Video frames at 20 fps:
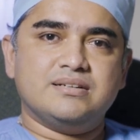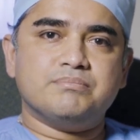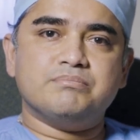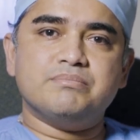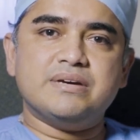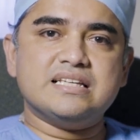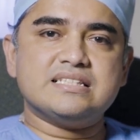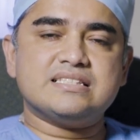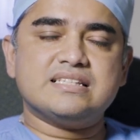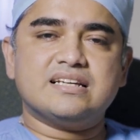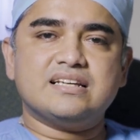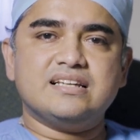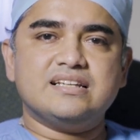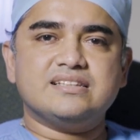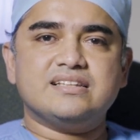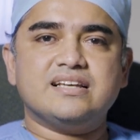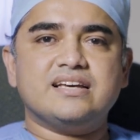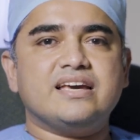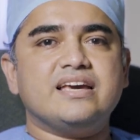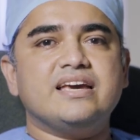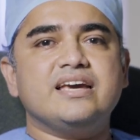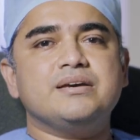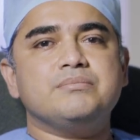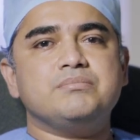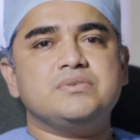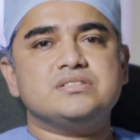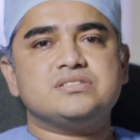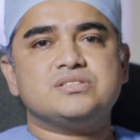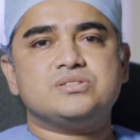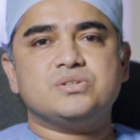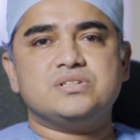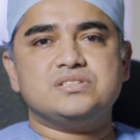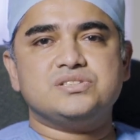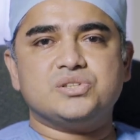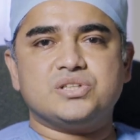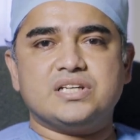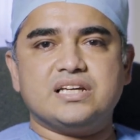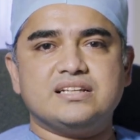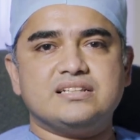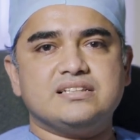Basically, the aim is to
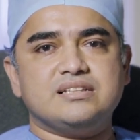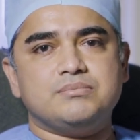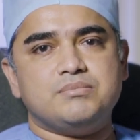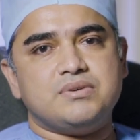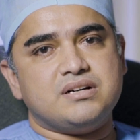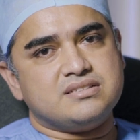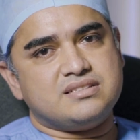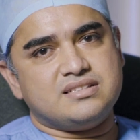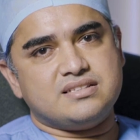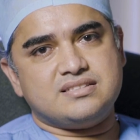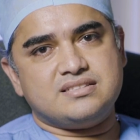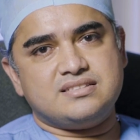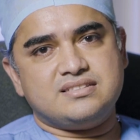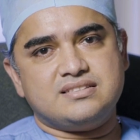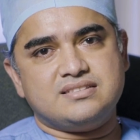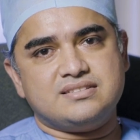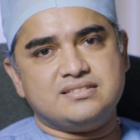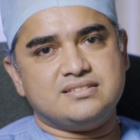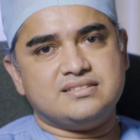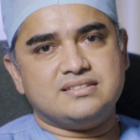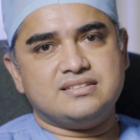educate the masses.